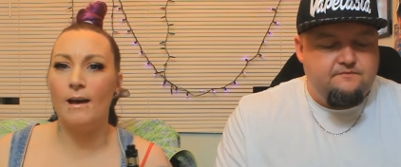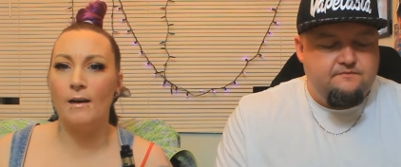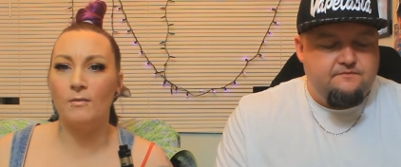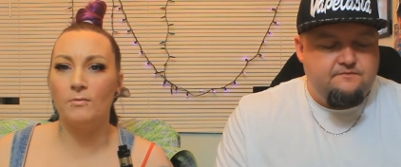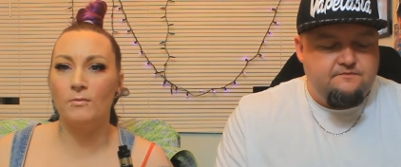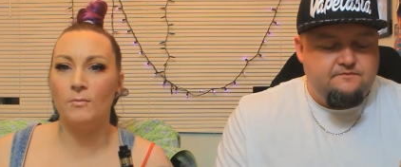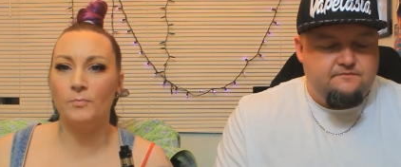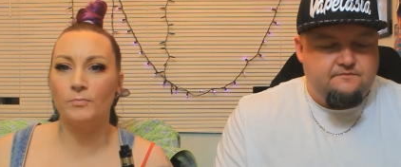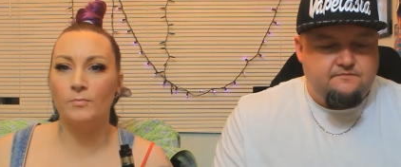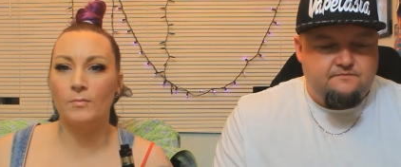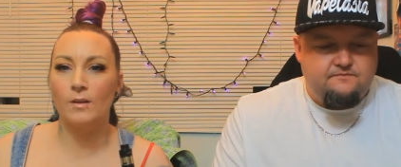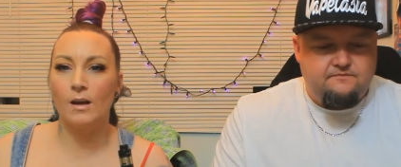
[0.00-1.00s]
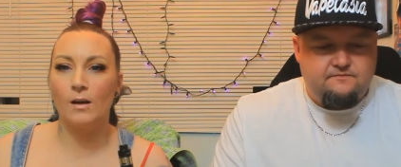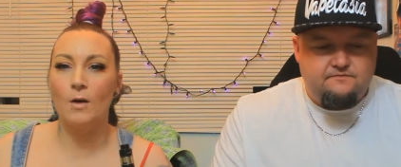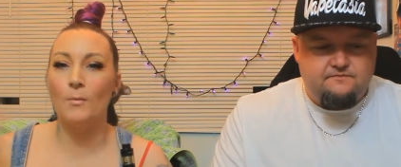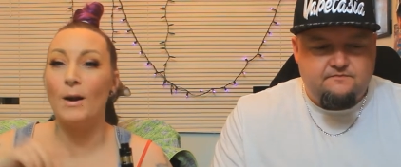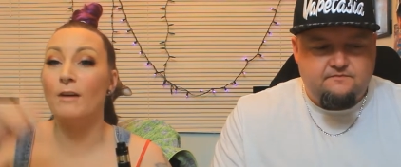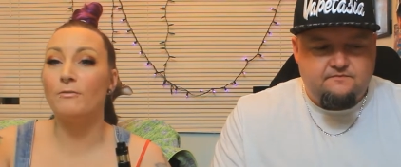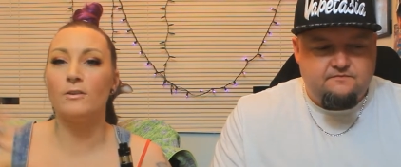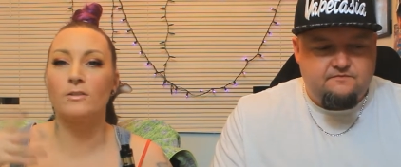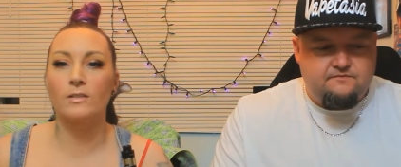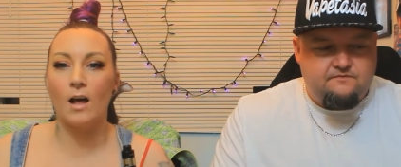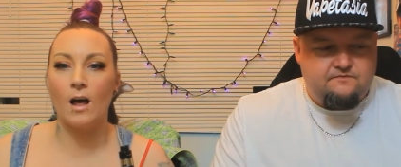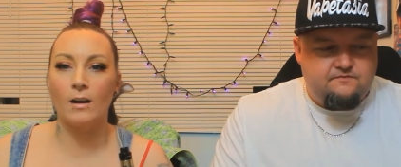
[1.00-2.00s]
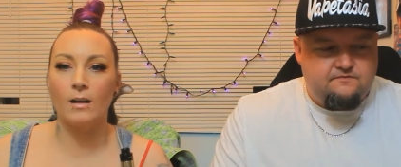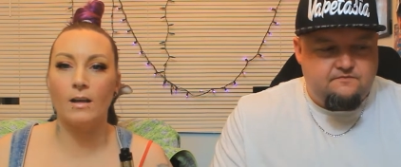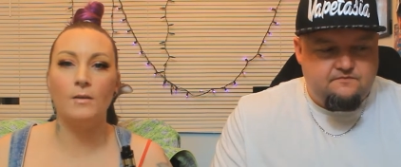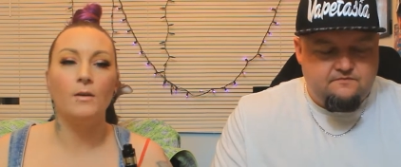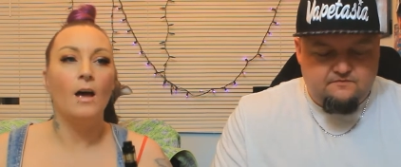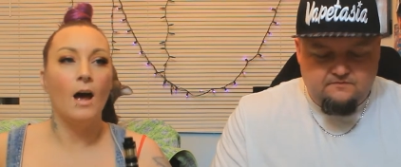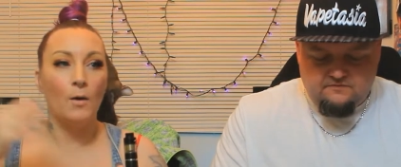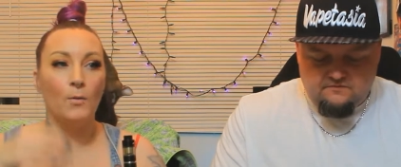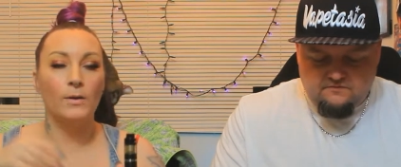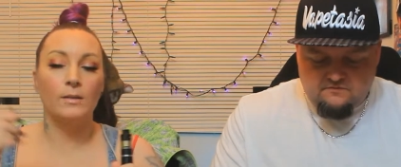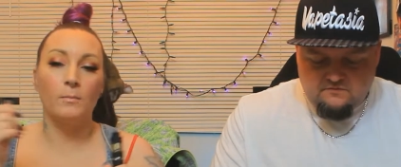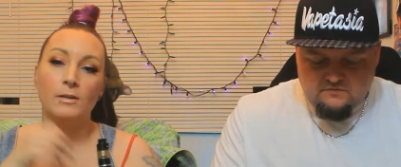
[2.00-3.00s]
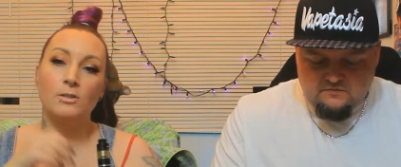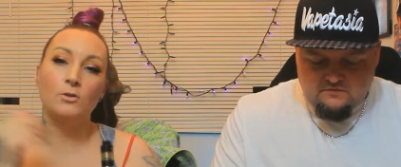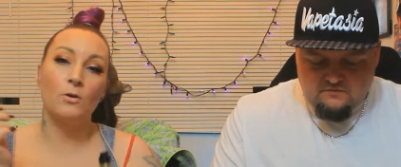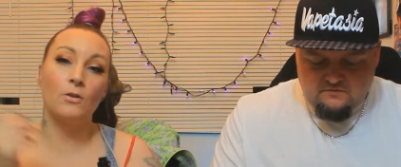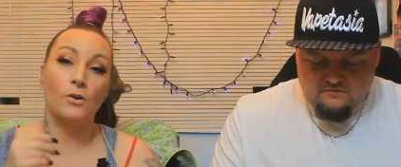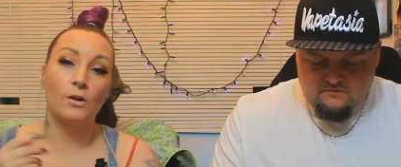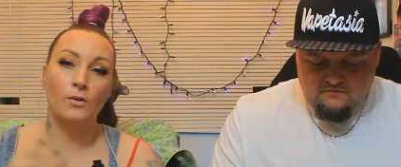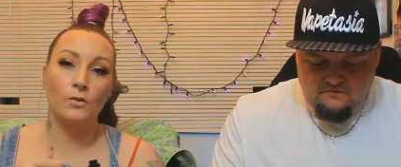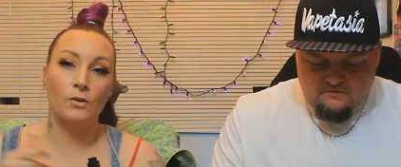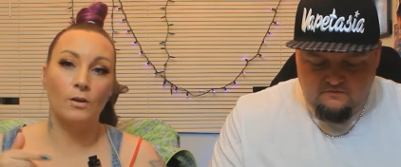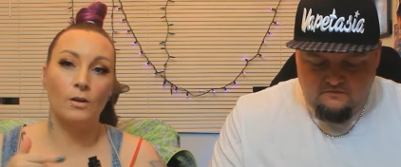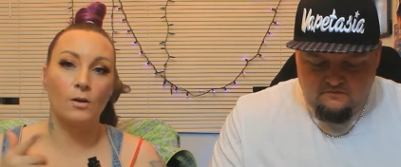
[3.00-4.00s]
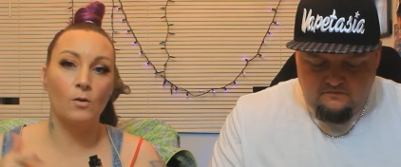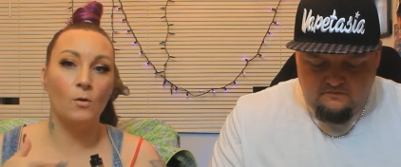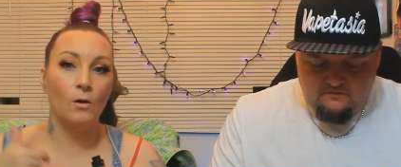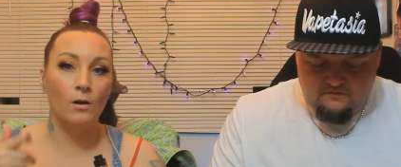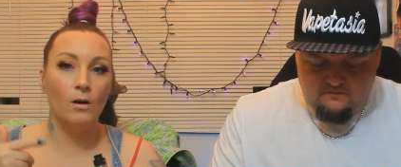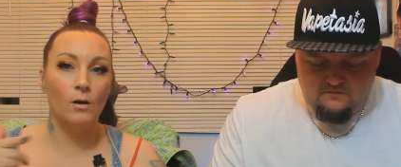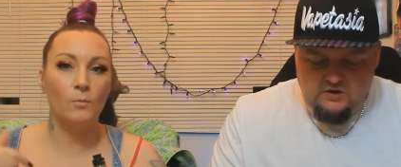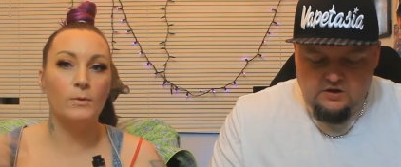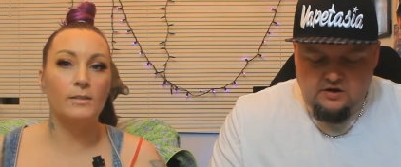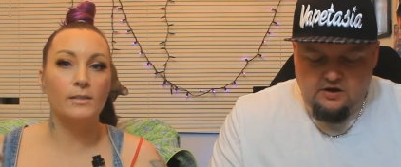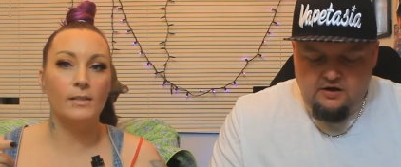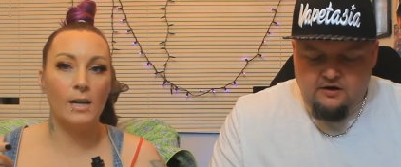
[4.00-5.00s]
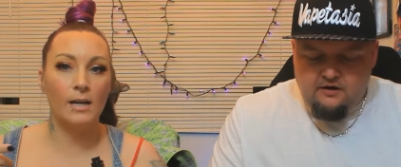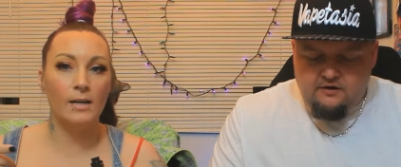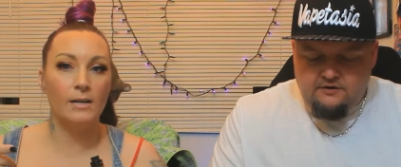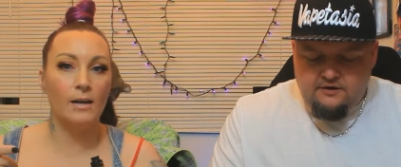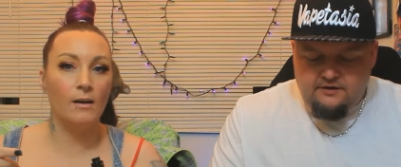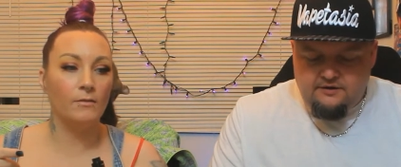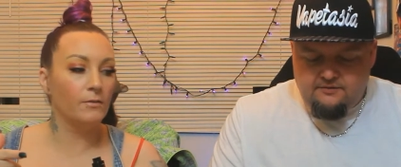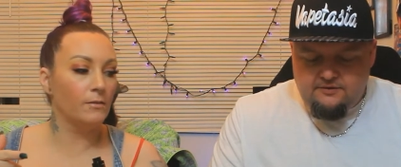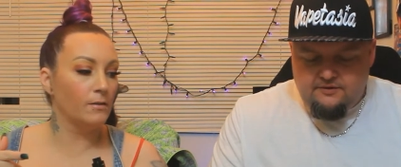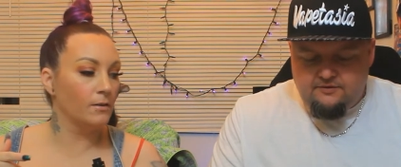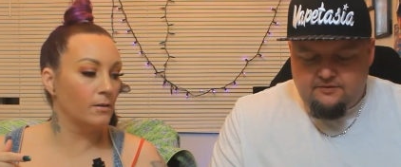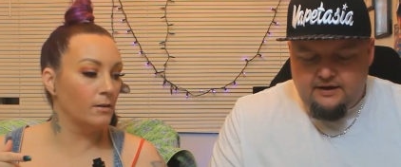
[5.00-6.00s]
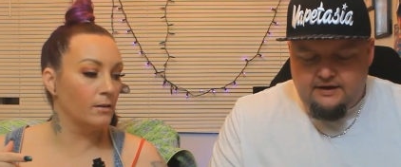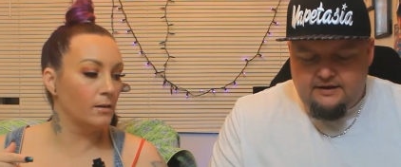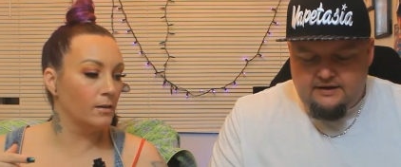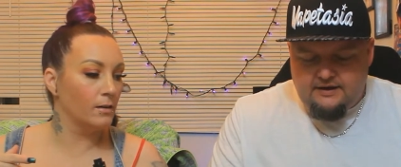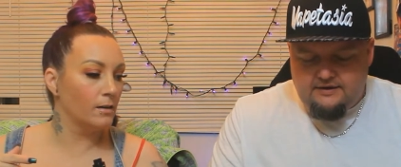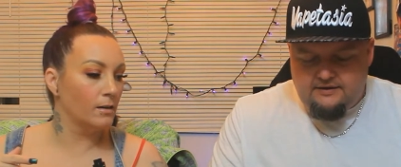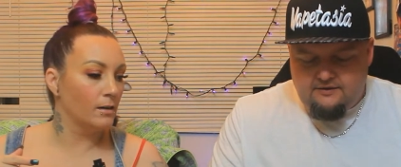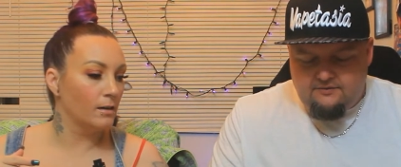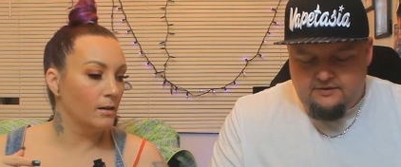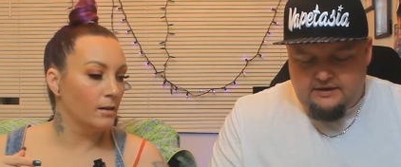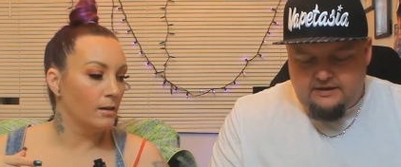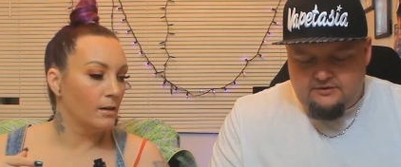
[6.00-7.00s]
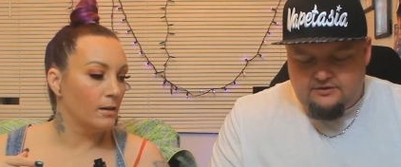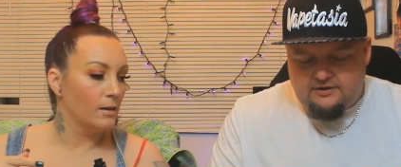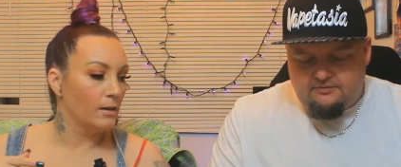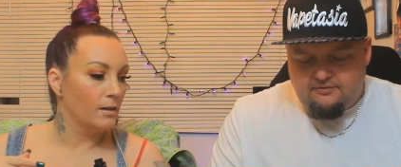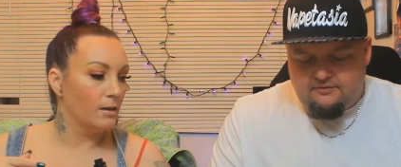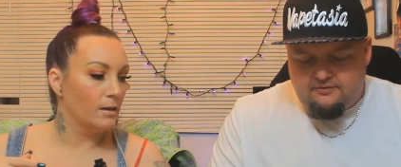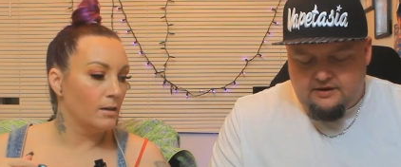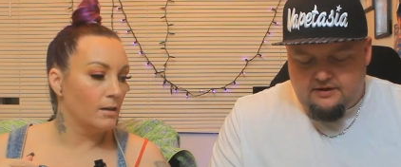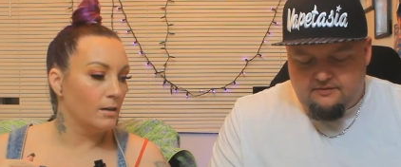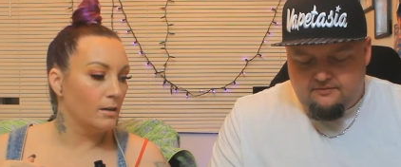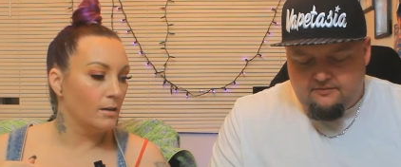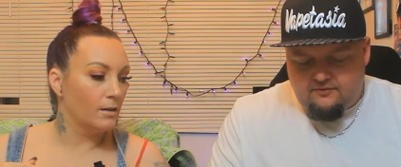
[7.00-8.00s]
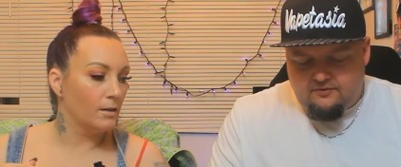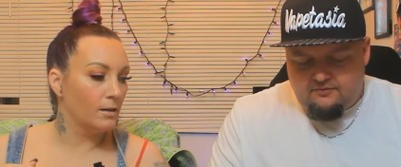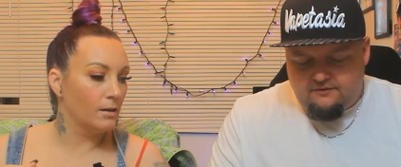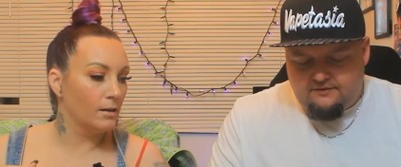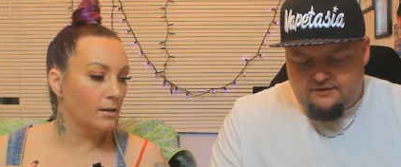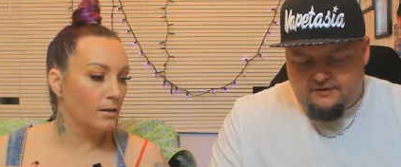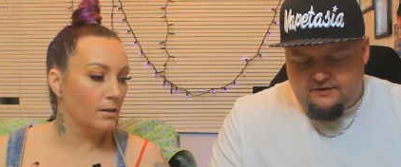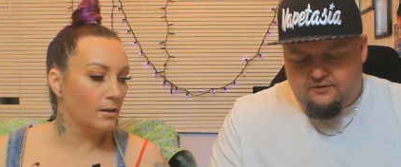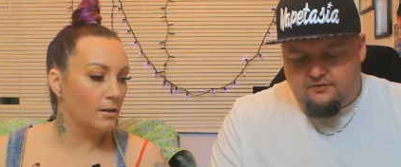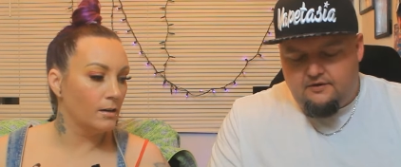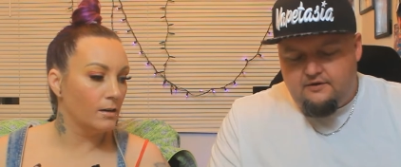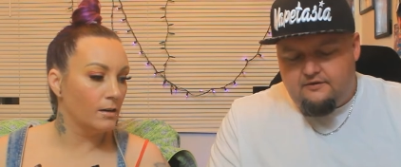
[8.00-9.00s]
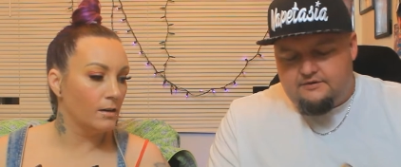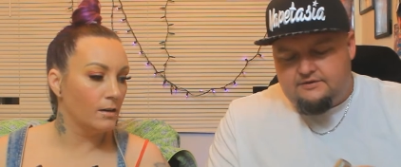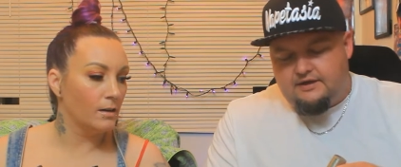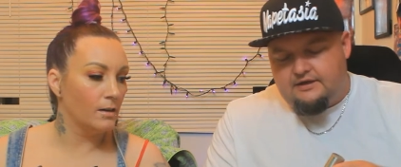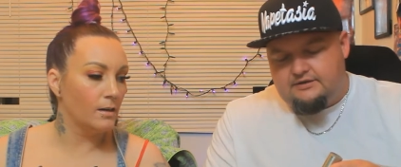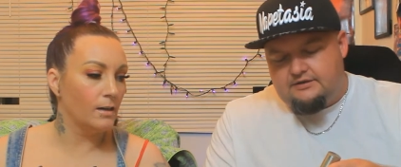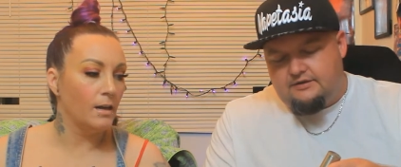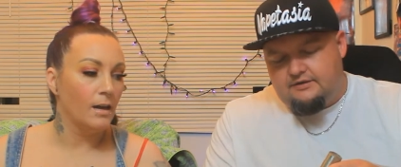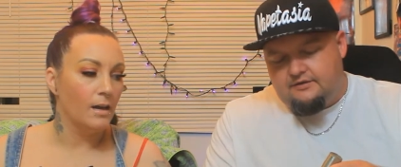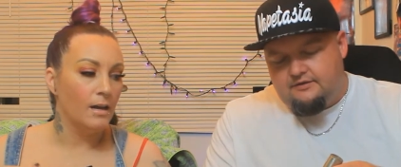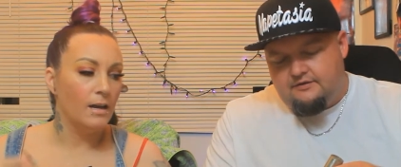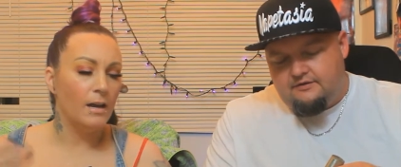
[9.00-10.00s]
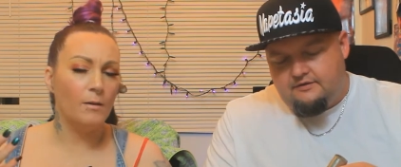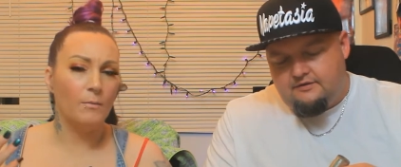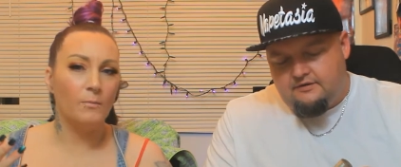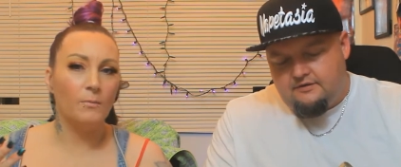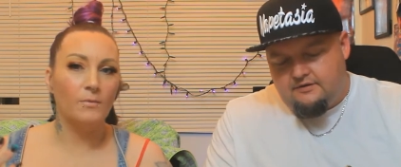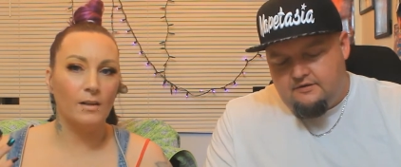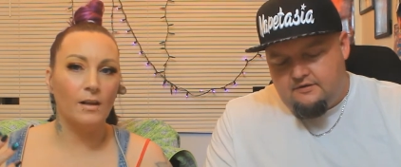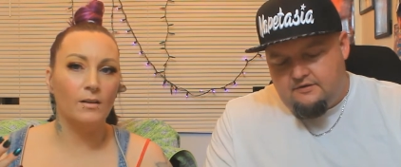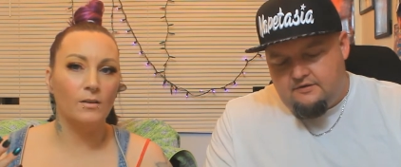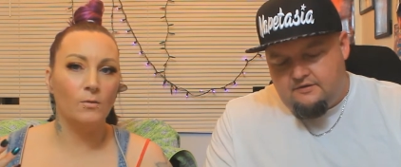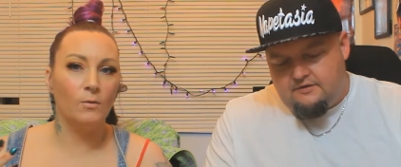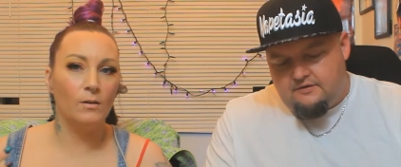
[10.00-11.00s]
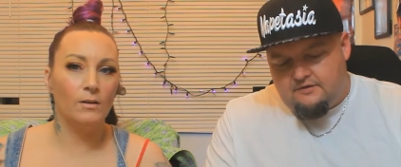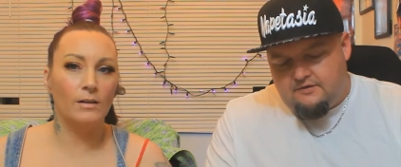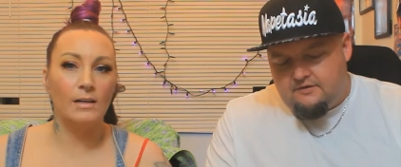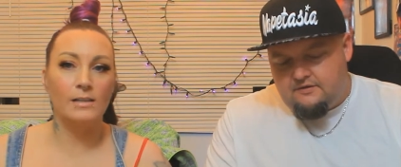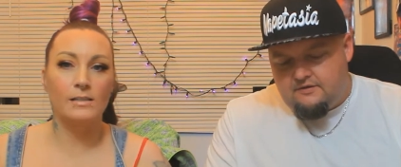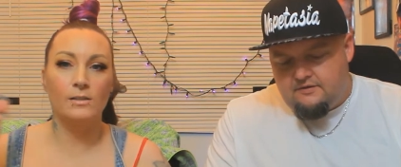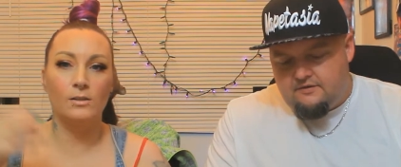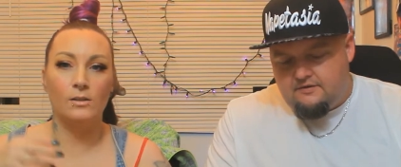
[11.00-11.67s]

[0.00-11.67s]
Speaker 1: if when I first got it, I wanted to make sure the the coil was. Oh no, you're
Speaker 2: you're right. Yeah, no, we had trouble um, removing the coil section.
Speaker 1: Yeah, the because